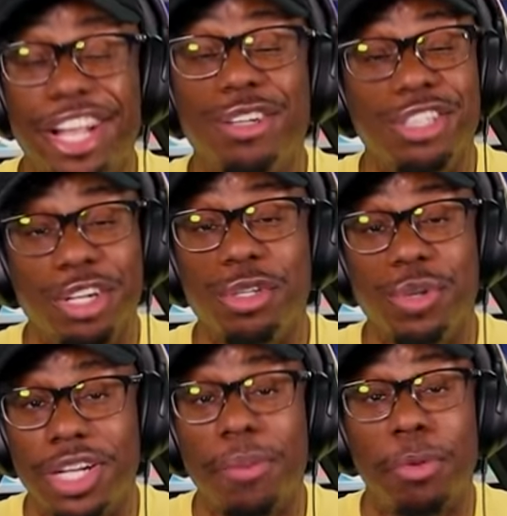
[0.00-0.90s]
they gonna show
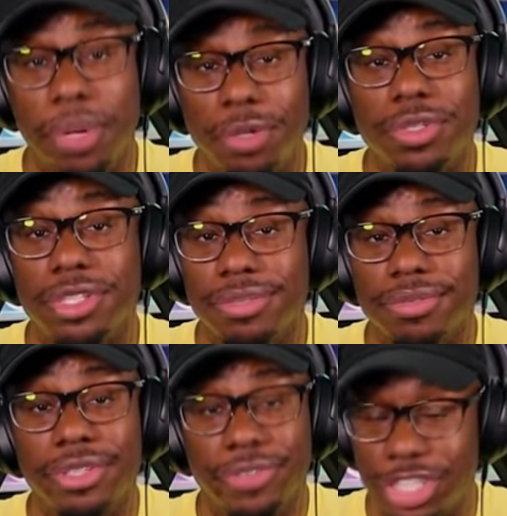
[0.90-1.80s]
you a couple boats,
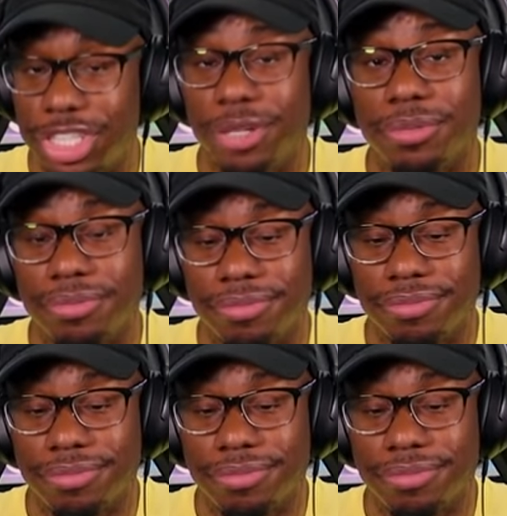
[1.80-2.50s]
for sure.